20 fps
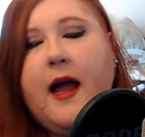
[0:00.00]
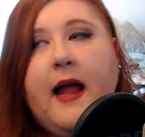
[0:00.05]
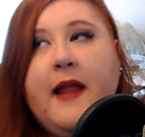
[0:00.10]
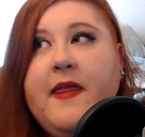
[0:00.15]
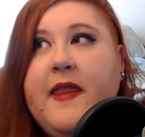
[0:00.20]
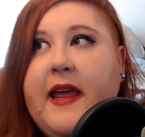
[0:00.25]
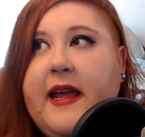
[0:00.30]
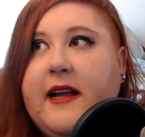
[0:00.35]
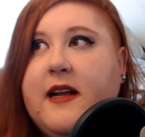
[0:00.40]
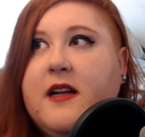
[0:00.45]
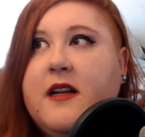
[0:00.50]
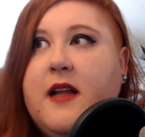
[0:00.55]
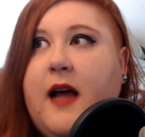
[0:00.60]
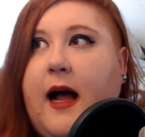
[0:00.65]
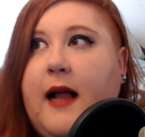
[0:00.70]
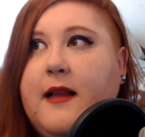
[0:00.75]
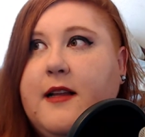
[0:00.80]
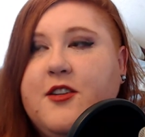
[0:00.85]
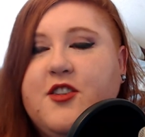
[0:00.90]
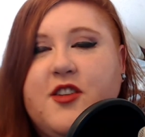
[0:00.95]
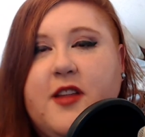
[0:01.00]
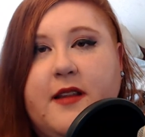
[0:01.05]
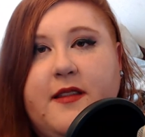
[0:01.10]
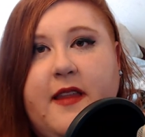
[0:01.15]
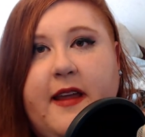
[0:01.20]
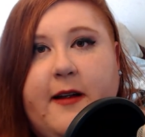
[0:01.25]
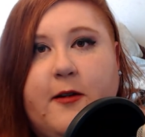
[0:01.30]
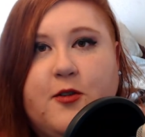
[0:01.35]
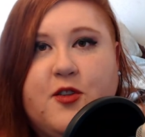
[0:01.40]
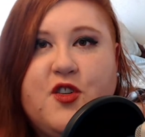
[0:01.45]
And they acknowledge that
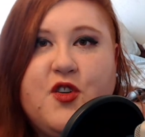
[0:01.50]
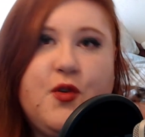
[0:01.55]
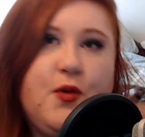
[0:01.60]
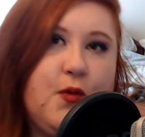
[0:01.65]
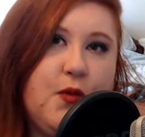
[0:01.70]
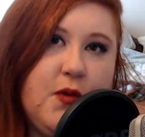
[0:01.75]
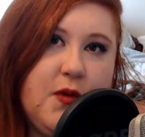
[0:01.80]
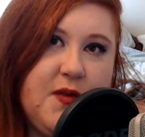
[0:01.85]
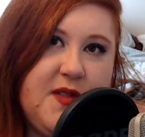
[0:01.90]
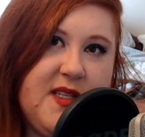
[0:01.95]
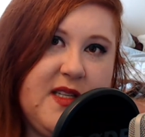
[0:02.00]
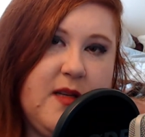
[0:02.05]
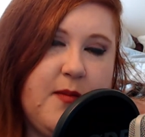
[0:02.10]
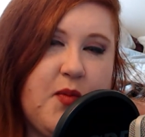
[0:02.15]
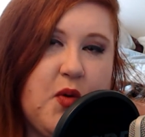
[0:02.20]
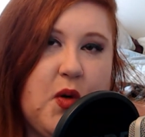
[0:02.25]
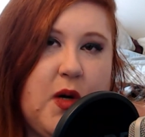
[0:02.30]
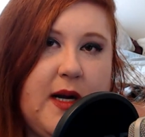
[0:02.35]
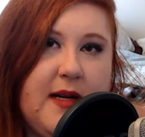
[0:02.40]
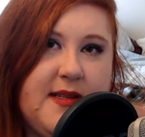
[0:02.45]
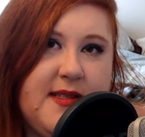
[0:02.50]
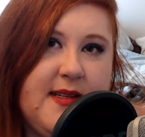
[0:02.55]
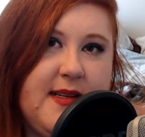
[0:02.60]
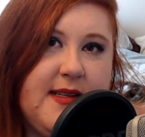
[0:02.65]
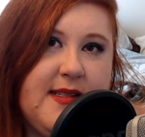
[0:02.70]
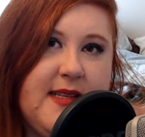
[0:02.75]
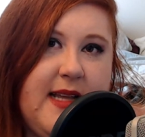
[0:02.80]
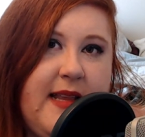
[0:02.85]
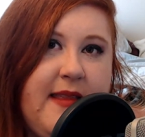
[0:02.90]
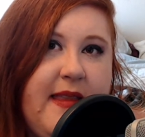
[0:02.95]
they are tools in the
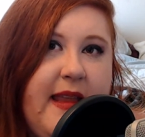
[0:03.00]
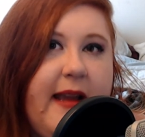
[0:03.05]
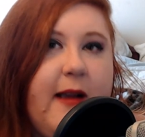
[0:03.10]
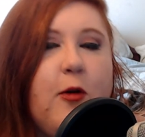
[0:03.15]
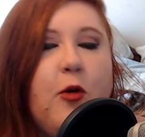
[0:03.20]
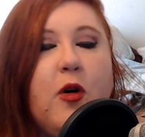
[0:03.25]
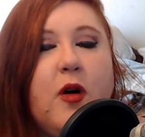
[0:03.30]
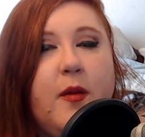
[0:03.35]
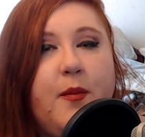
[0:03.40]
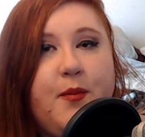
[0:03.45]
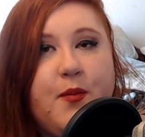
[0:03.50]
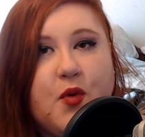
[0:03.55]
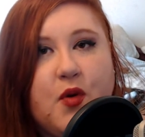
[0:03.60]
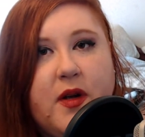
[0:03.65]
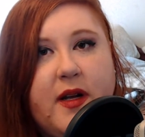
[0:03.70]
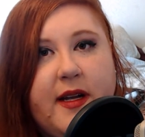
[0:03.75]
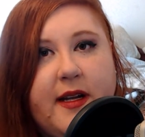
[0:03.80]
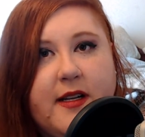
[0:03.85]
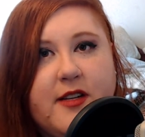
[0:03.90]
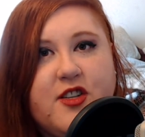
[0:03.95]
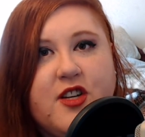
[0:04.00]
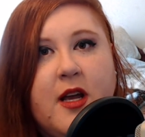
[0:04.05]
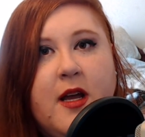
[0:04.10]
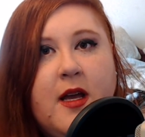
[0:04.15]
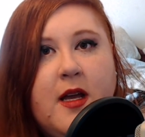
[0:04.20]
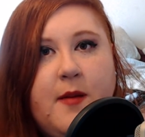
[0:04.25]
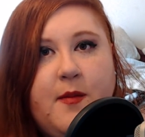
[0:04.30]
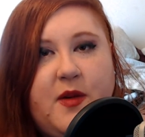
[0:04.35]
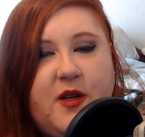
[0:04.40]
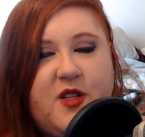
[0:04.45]
process and they are a bridge
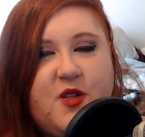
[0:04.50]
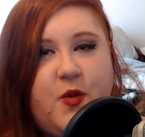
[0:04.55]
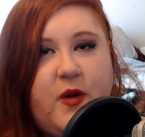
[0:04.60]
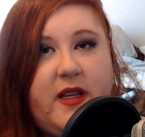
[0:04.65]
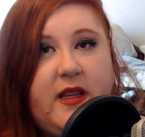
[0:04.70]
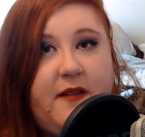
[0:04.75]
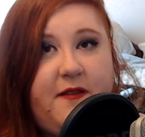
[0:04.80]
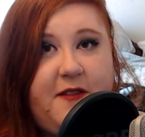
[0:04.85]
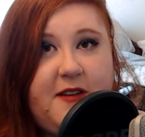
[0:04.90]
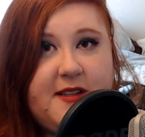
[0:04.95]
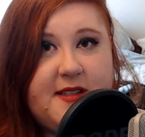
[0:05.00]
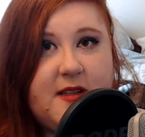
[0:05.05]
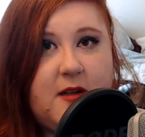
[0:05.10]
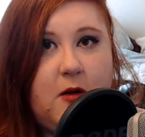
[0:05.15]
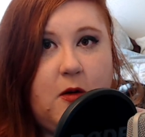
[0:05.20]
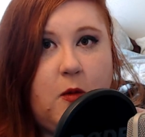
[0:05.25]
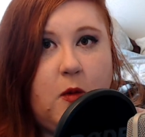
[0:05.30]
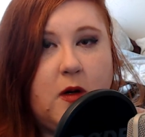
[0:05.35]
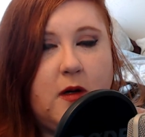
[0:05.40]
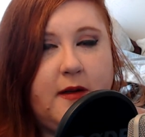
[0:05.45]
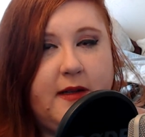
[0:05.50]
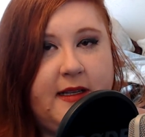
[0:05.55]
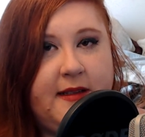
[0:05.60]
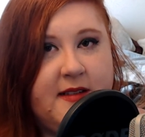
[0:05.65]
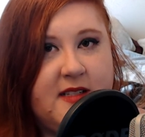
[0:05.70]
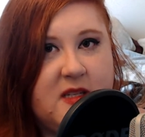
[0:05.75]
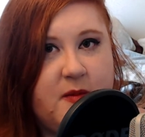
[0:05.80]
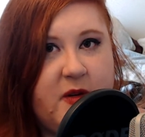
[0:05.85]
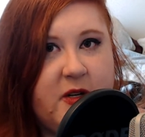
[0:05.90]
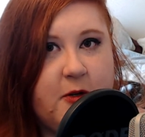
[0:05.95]
between the physical world and the
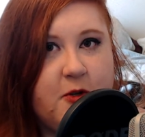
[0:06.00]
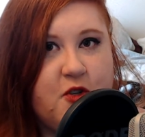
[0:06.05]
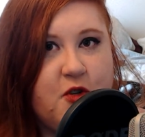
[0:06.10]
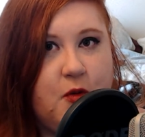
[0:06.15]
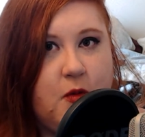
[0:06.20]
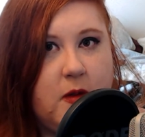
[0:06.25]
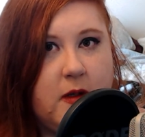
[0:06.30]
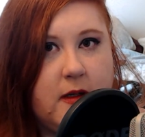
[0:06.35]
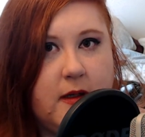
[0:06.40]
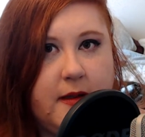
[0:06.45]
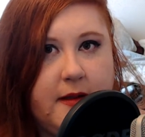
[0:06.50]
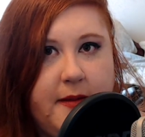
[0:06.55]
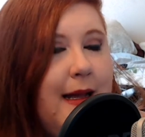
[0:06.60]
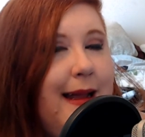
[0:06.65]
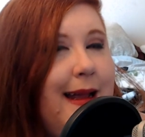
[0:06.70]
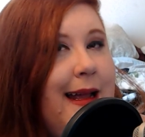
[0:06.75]
spiritual world.